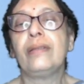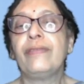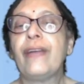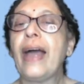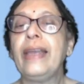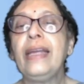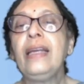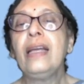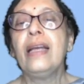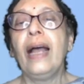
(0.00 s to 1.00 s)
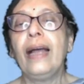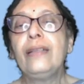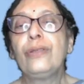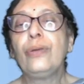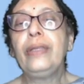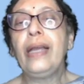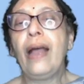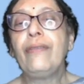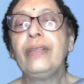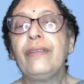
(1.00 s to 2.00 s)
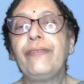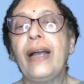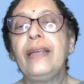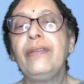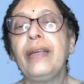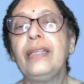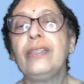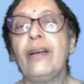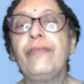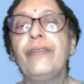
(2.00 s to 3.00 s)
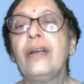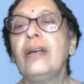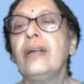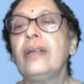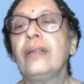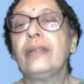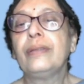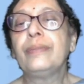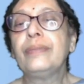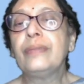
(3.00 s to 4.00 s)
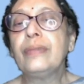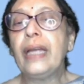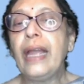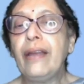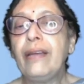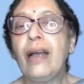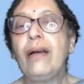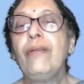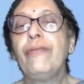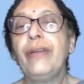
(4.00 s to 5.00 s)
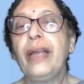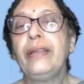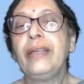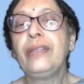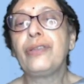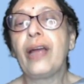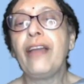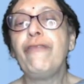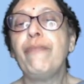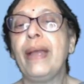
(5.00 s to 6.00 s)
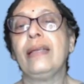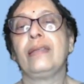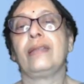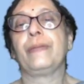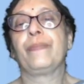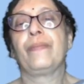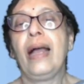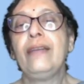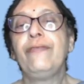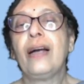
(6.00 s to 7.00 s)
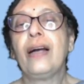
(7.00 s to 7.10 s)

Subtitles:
varying, and so they have a defined range of area where they thrive best, and